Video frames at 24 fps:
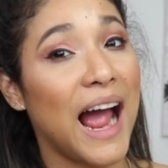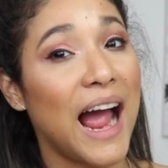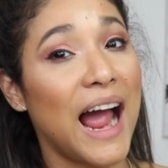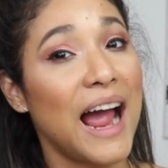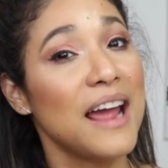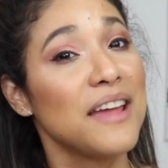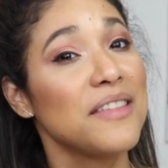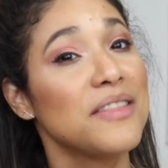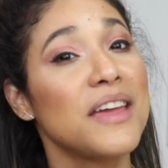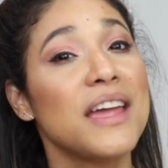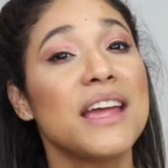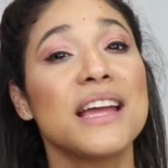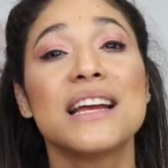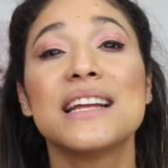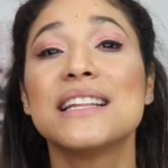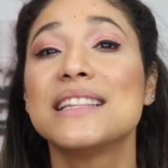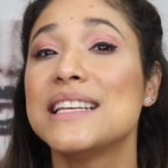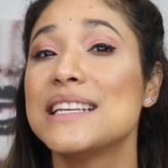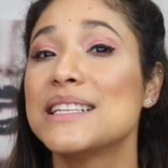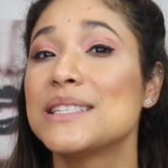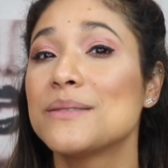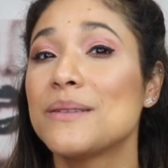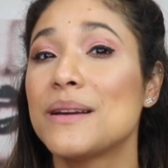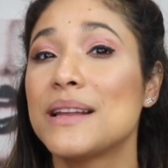I think
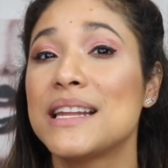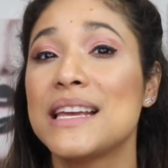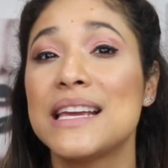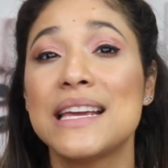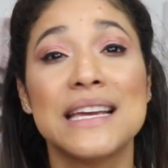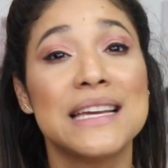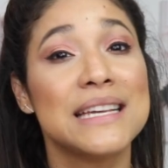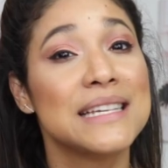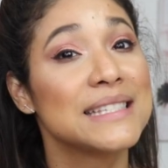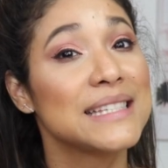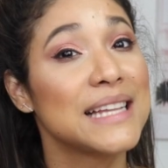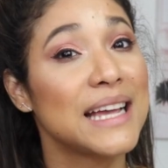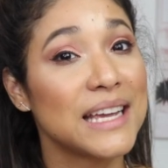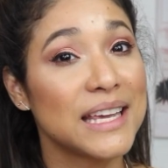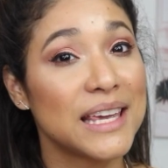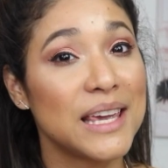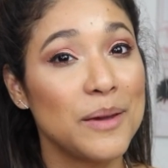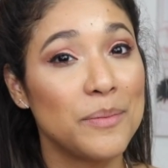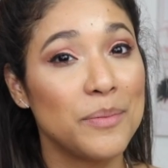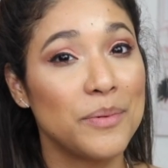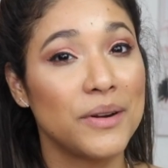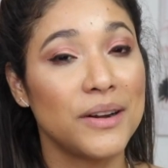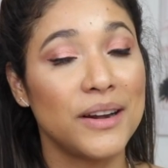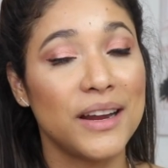this one is a
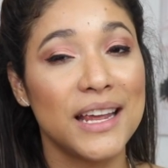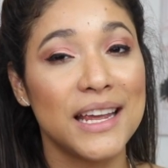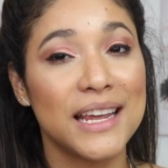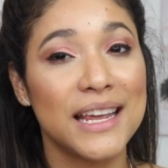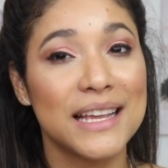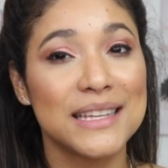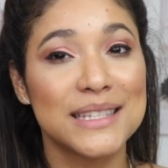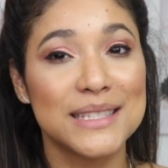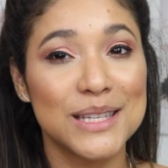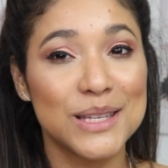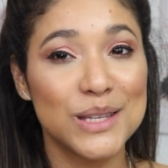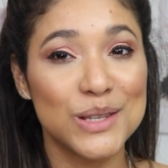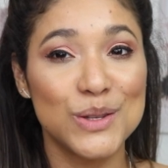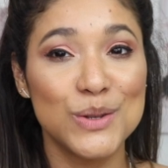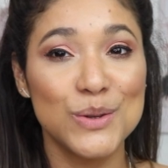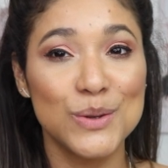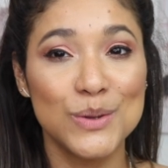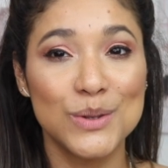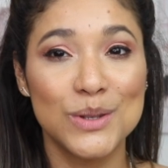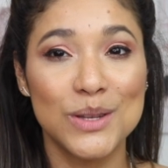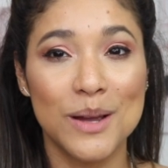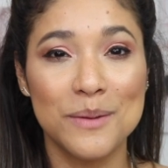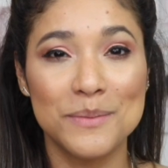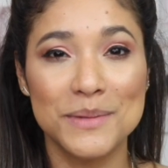keeper. It gets
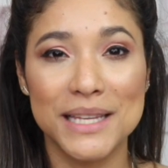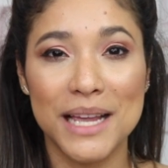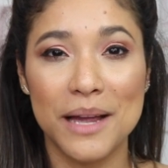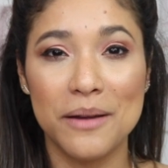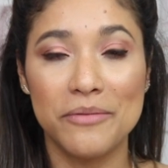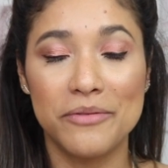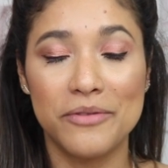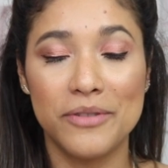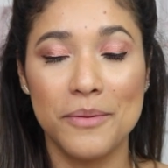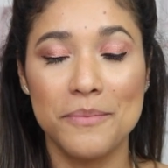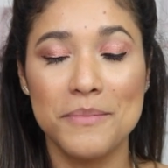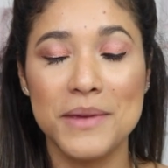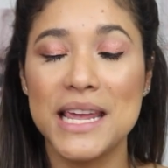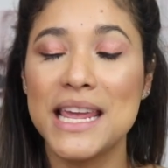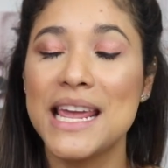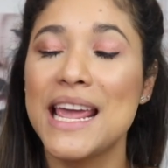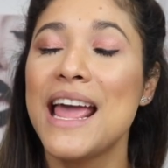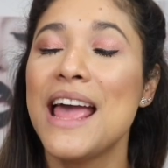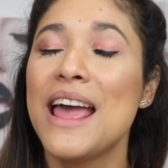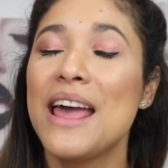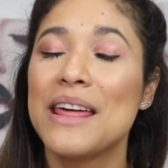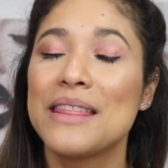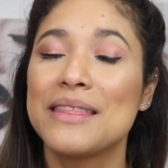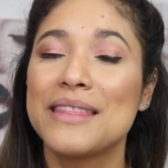two thumbs up from me.